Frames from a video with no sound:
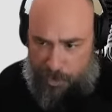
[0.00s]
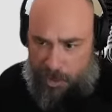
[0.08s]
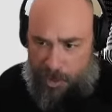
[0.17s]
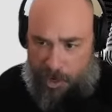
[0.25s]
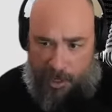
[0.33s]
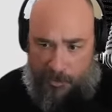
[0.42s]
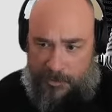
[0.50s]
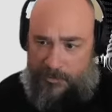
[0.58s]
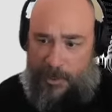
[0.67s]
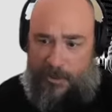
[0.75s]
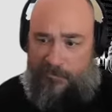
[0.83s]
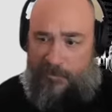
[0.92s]

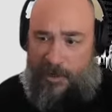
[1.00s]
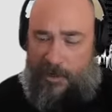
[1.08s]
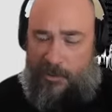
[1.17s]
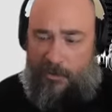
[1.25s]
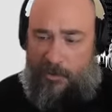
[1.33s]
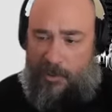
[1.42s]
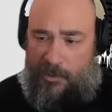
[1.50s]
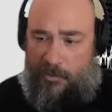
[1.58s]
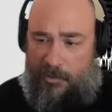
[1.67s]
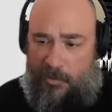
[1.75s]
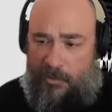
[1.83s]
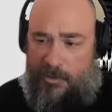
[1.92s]
Spotify or any of
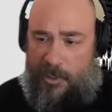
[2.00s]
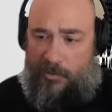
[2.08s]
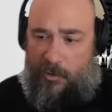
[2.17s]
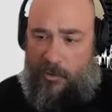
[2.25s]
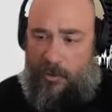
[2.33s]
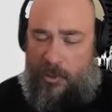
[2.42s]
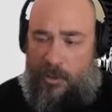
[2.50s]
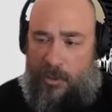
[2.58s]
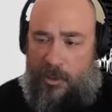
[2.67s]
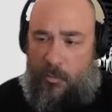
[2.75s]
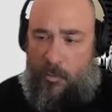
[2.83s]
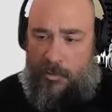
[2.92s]
these other
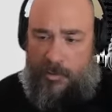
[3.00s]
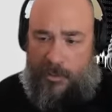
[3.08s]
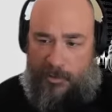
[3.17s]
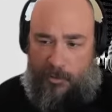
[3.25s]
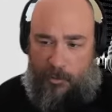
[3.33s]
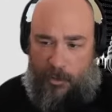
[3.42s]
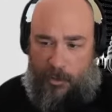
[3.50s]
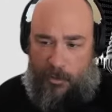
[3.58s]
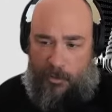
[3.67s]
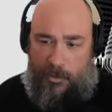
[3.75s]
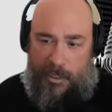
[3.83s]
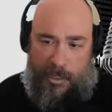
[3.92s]
ones out there where,
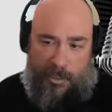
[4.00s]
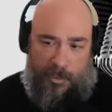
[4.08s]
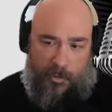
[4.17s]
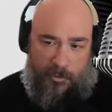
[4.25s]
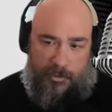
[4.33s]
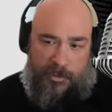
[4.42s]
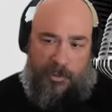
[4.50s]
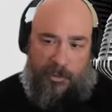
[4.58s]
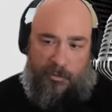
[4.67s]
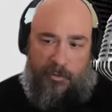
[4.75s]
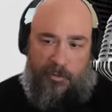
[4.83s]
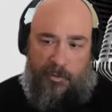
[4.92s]
okay, you're
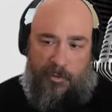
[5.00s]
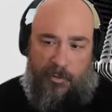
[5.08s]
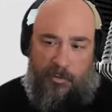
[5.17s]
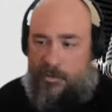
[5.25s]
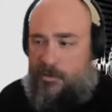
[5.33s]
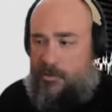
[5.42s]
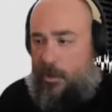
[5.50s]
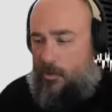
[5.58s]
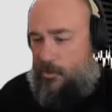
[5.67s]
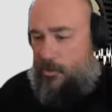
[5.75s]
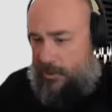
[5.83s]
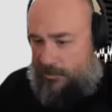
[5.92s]
listening to this song,
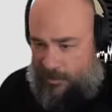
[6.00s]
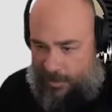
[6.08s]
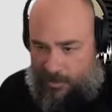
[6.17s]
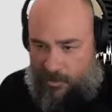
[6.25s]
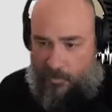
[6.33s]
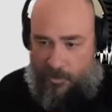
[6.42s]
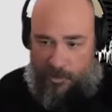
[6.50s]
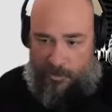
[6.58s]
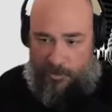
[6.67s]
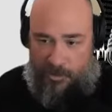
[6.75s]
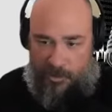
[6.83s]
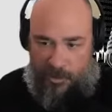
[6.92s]
you got to enter your
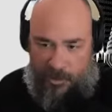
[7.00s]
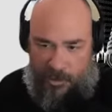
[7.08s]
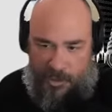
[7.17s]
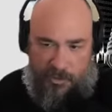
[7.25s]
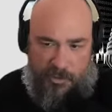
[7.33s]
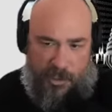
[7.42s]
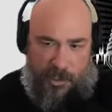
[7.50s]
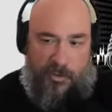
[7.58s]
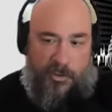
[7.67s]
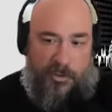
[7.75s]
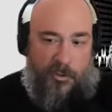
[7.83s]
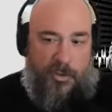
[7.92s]
playlist. Here's the other
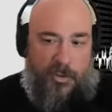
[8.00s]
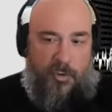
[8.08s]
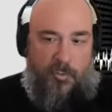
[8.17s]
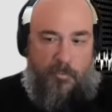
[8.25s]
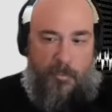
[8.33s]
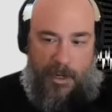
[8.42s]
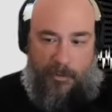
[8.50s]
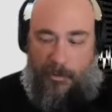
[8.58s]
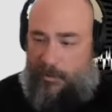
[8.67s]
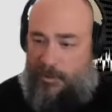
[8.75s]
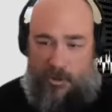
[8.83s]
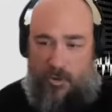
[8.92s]
songs you might
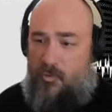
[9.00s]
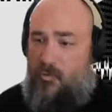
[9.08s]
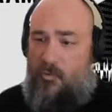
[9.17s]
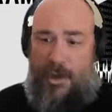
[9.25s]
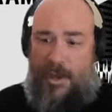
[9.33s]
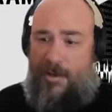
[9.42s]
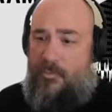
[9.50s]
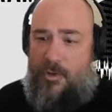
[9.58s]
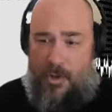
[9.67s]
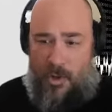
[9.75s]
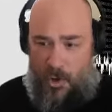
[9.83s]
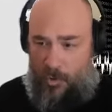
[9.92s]
like that you have
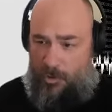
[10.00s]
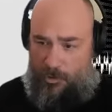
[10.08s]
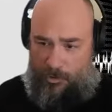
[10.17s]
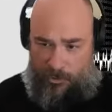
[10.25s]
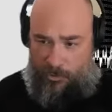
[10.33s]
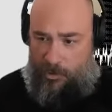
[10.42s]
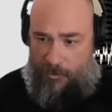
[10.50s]
no clue